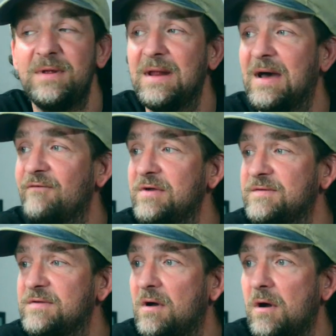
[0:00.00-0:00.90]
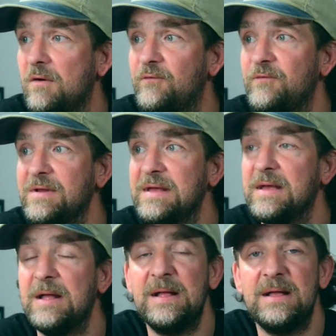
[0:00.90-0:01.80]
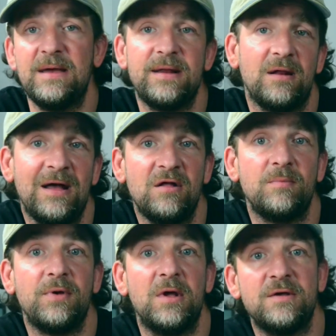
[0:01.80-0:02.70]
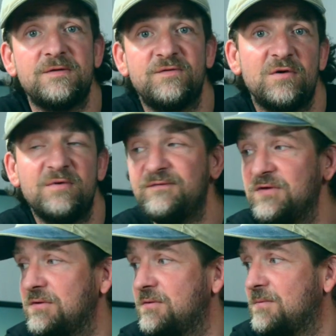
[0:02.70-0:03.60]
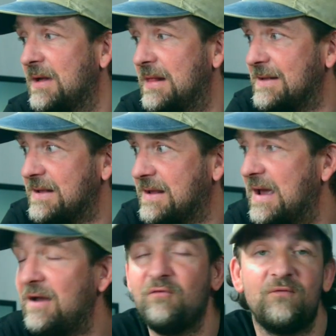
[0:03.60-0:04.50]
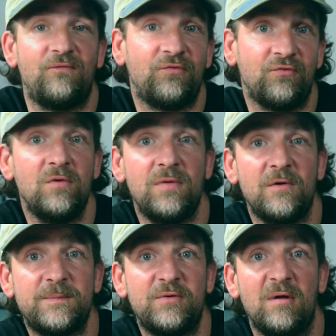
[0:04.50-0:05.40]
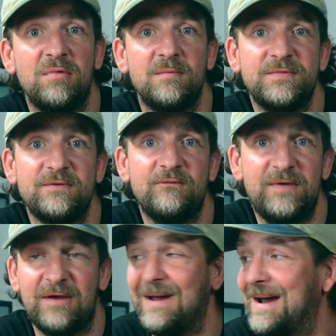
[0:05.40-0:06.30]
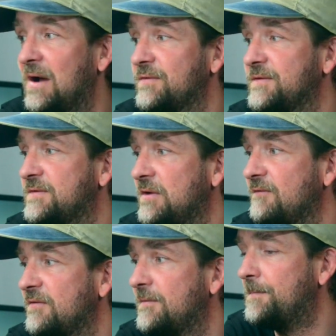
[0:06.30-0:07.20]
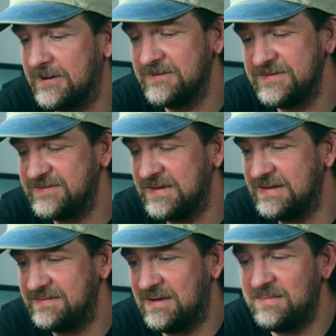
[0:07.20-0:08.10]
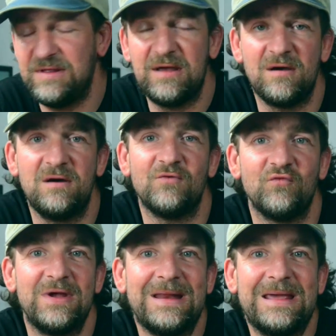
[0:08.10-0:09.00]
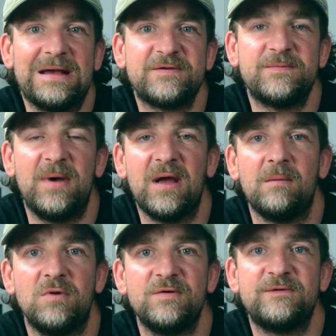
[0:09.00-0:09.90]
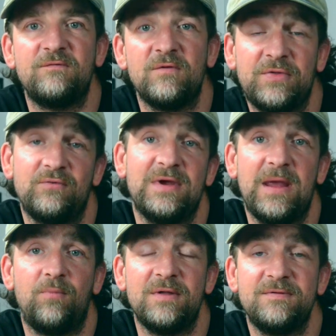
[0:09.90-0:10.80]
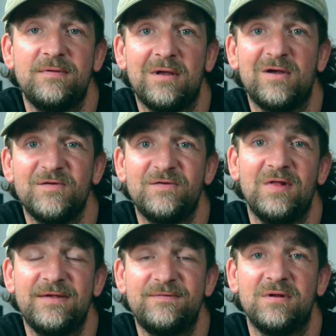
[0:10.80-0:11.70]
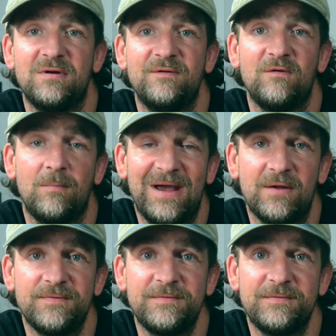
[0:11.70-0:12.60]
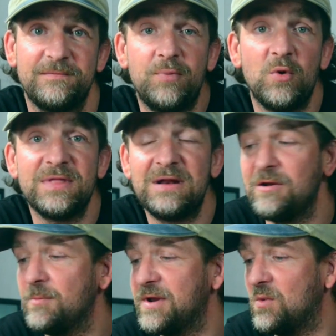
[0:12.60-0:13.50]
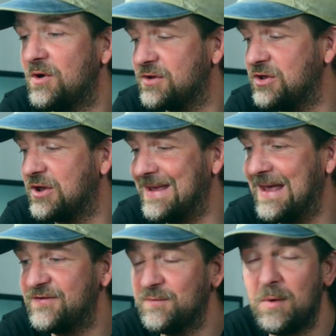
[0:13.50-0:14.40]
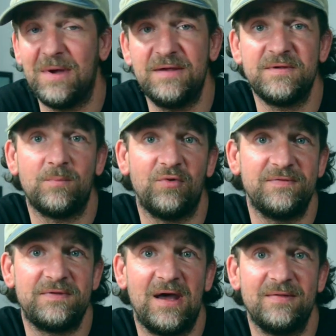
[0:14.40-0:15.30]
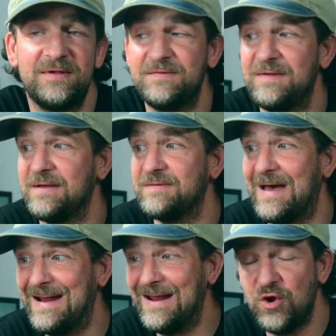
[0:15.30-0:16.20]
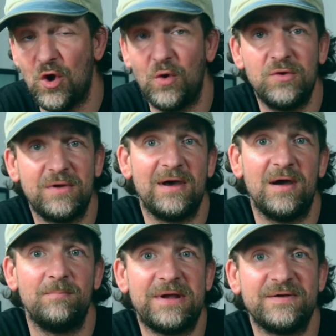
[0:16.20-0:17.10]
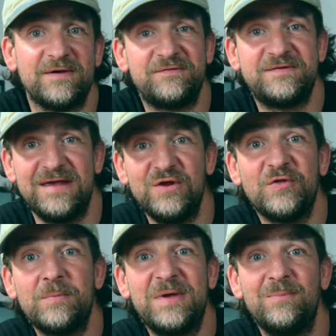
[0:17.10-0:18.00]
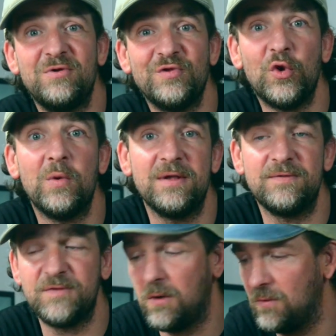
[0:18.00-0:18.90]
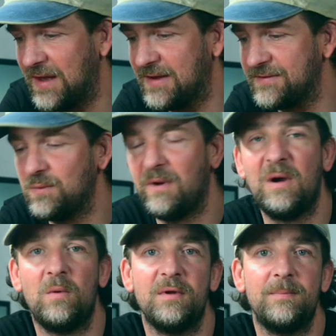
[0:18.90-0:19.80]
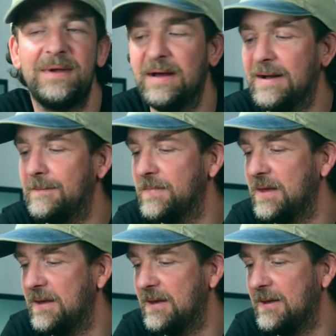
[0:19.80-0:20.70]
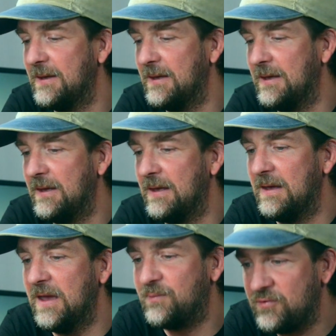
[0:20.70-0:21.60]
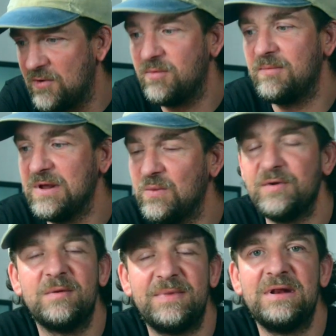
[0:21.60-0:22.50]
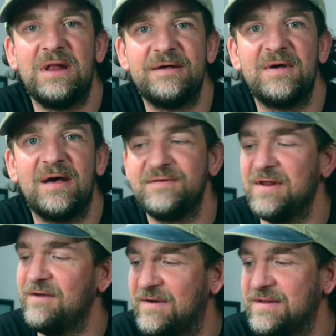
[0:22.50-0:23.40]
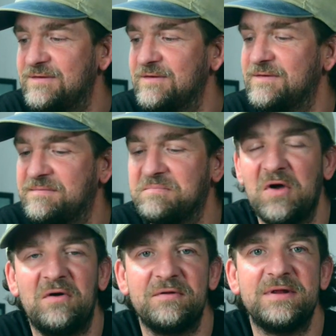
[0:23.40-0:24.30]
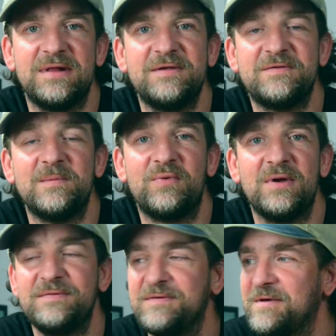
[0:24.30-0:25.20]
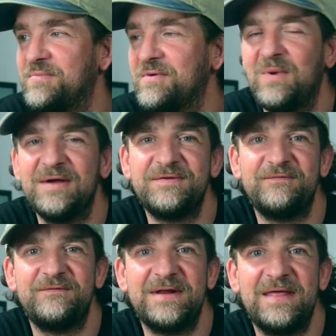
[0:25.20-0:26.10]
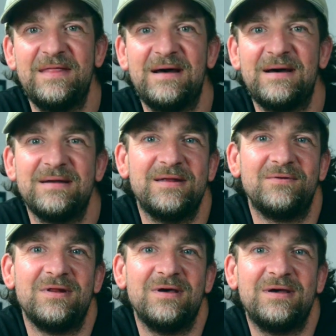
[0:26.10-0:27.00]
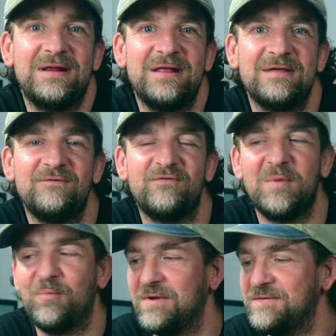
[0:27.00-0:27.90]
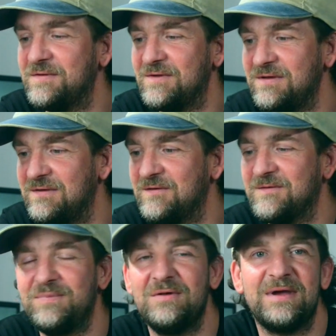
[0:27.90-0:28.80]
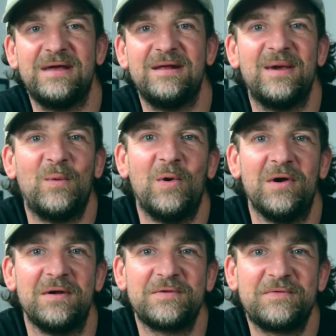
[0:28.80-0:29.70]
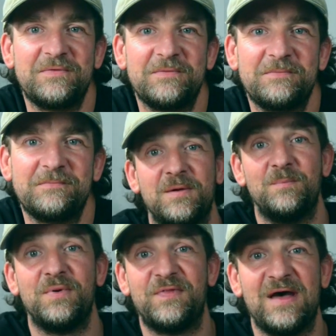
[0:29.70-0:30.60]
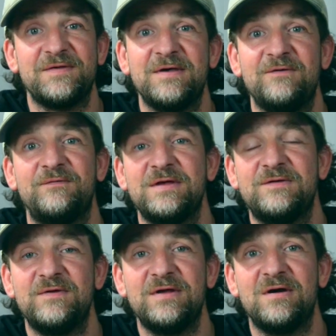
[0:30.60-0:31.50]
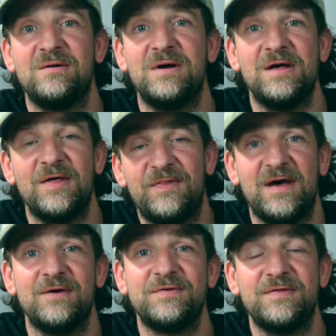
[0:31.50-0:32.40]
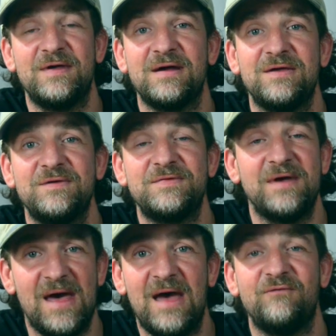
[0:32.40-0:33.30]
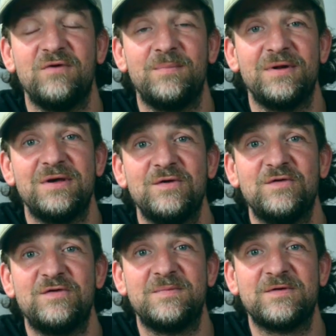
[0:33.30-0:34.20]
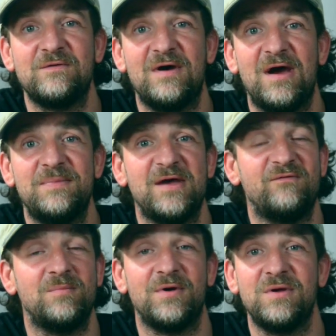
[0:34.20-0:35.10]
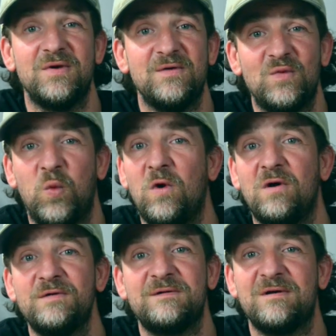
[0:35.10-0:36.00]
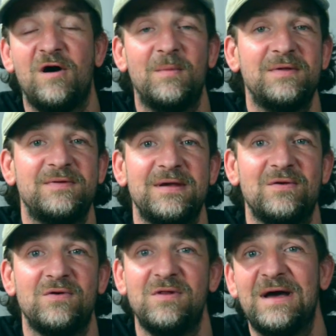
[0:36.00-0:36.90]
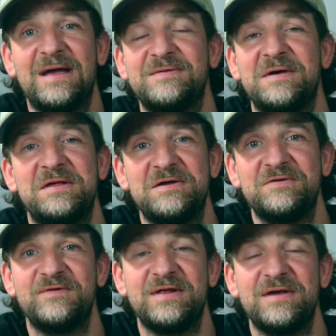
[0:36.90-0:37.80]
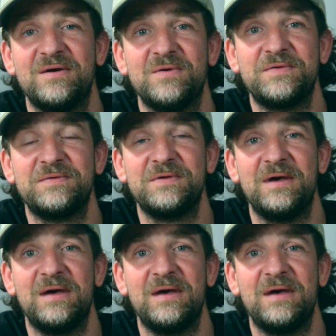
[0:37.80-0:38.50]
been having. So hopefully it'll help some of you get through those problems and figure out how to solve them. Because I mean, you can't really expect much for a 3D printer that costs less than £100. But with a little bit of work, you can get some amazing prints out of these things. And I know you can because I've seen other people do it. So that's where I want to be at. It probably would have been less hassle if I'd just gotten a decent printer, but where's the fun in that? You don't learn anything from a printer that you just plug in and it works. But that's it for this video. 1,000 thank yous to everybody who's subscribed, everybody who's watched, commented or liked any of the videos.